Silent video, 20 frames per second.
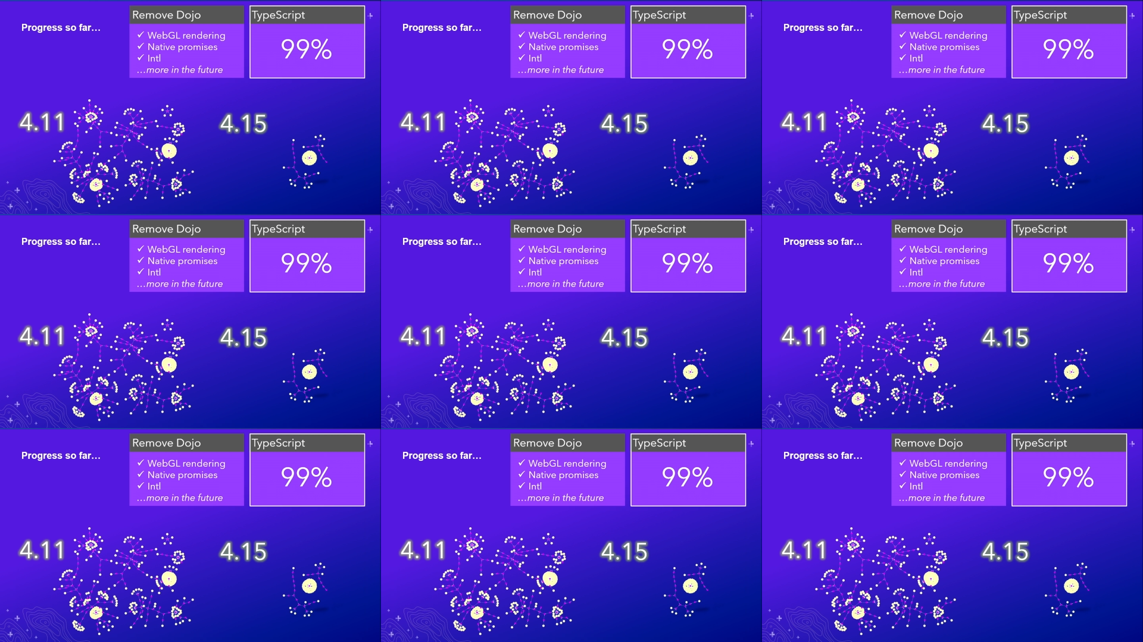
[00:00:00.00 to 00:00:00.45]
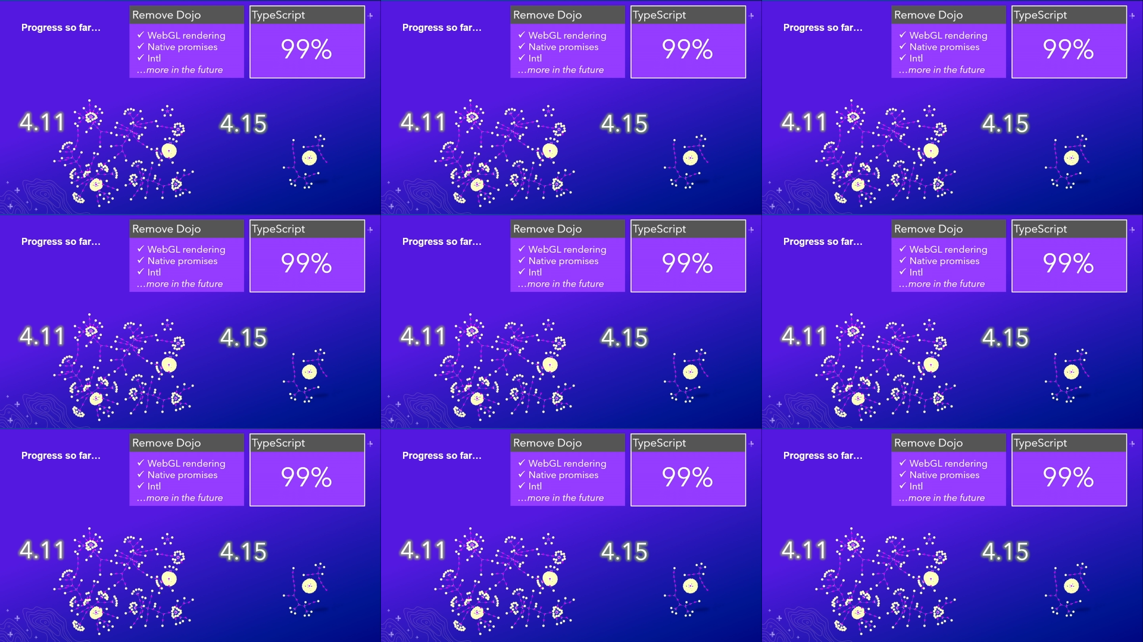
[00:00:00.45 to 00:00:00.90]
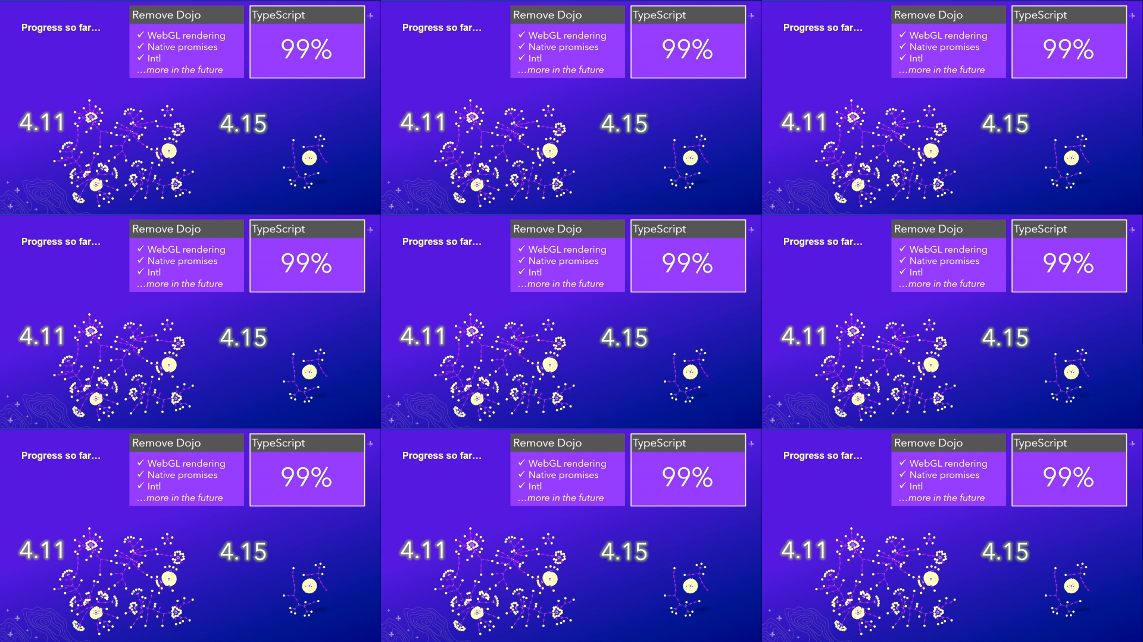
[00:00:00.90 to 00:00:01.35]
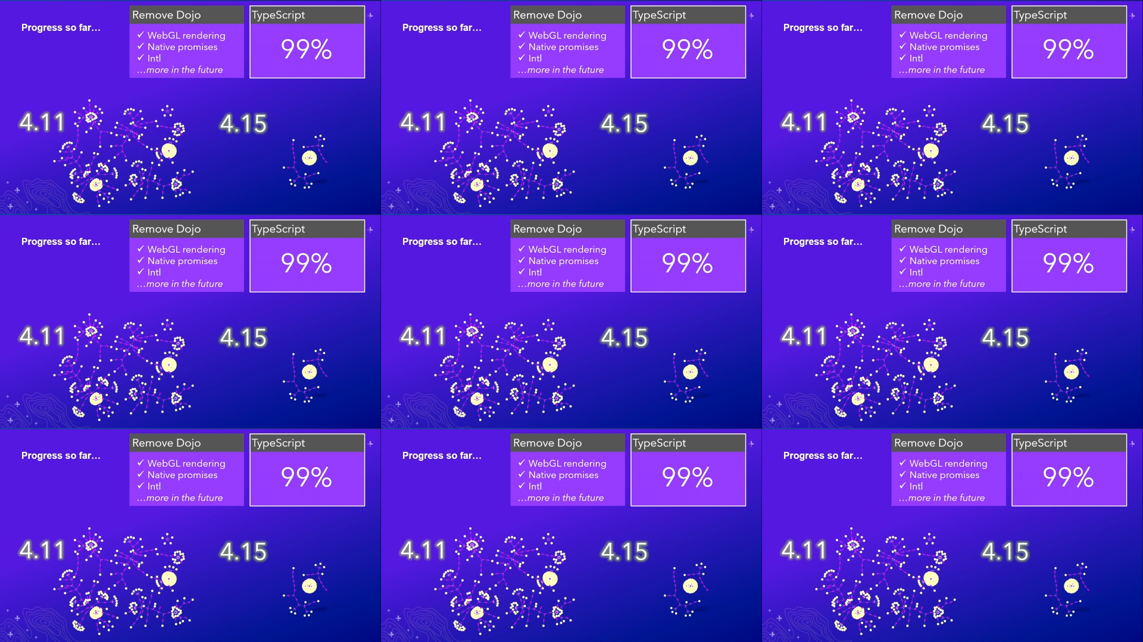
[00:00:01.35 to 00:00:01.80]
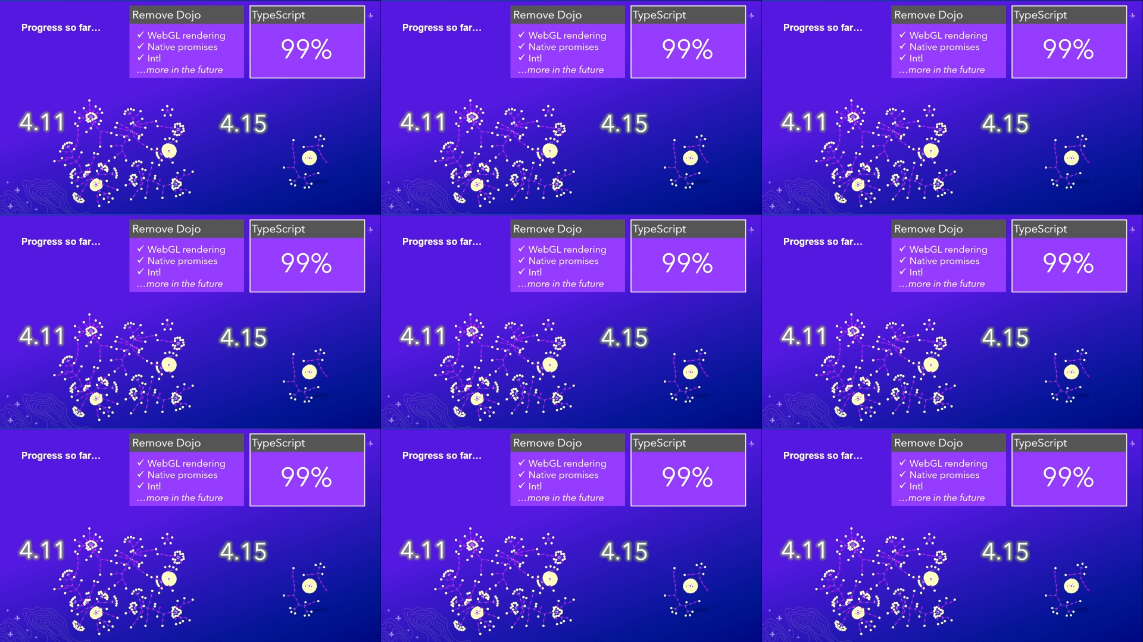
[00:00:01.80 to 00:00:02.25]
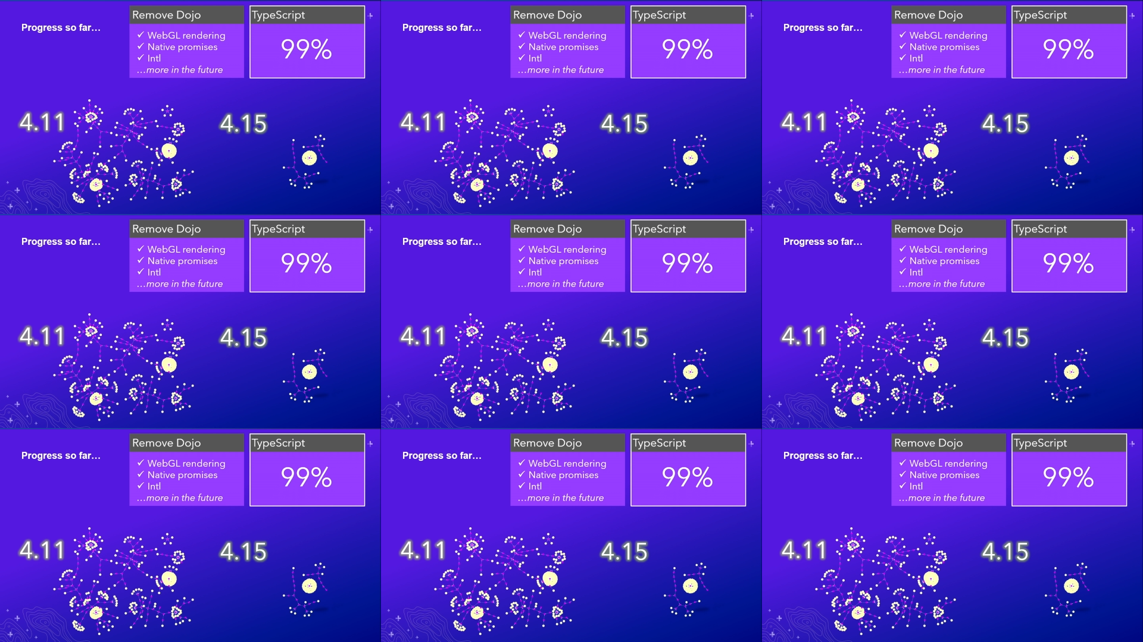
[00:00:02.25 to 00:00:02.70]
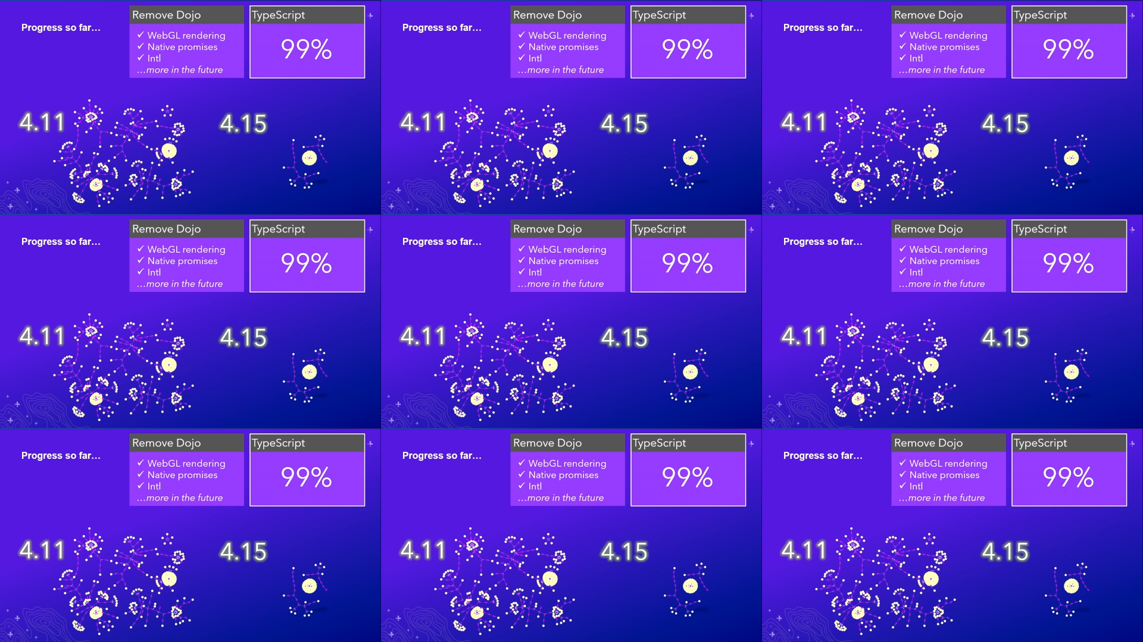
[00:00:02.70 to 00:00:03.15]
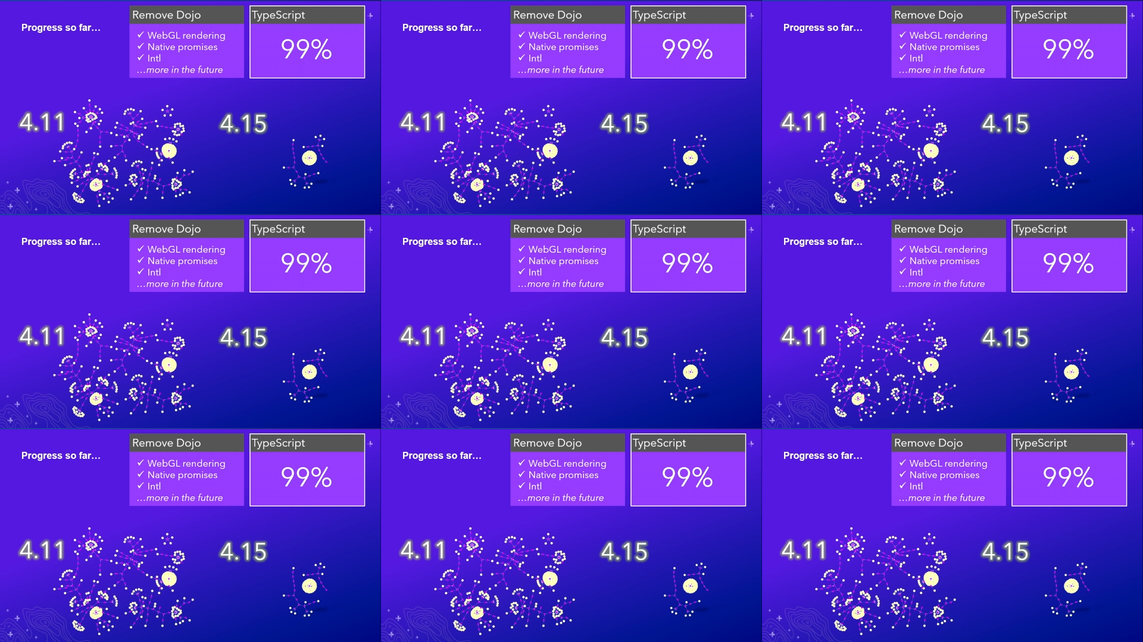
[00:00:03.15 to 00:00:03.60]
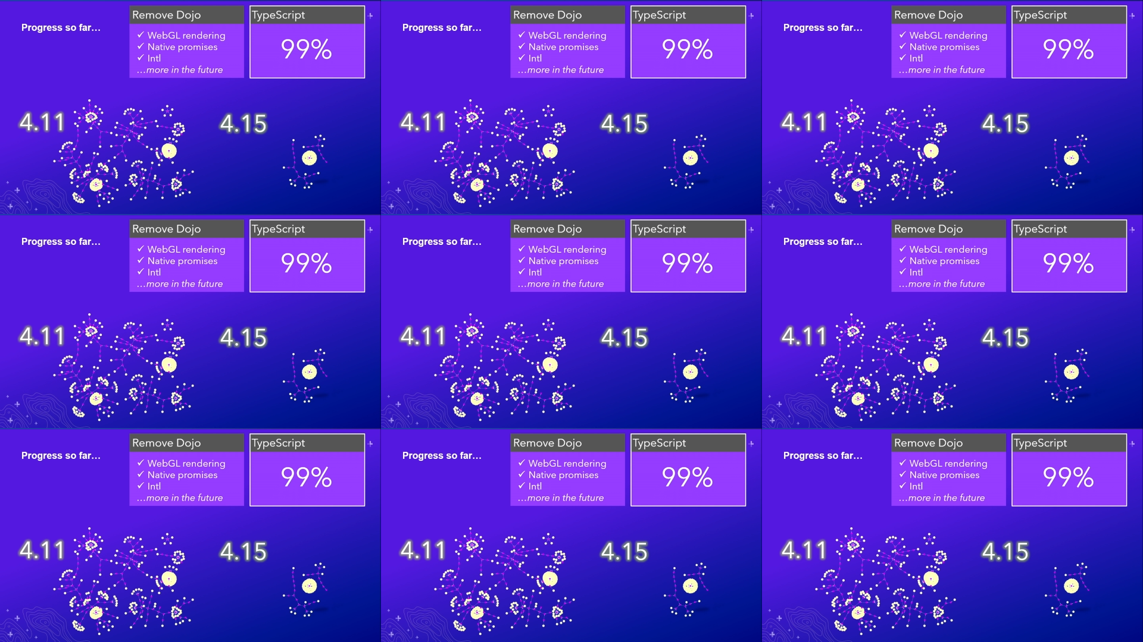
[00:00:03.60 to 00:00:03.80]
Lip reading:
(no speaker visible)